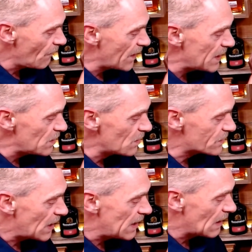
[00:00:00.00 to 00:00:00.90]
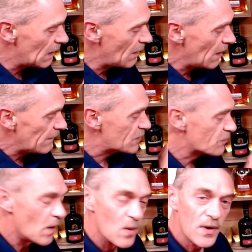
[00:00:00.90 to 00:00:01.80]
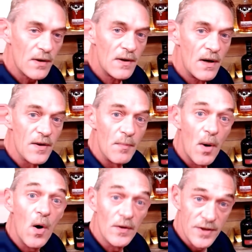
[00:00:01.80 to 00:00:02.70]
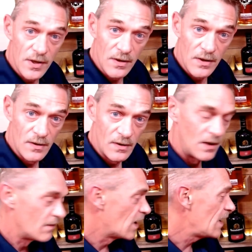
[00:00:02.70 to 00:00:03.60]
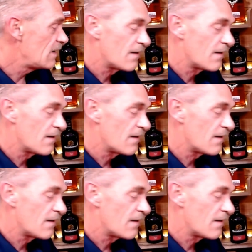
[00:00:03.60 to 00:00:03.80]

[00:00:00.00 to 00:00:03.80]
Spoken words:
They use they smoke the malt, right?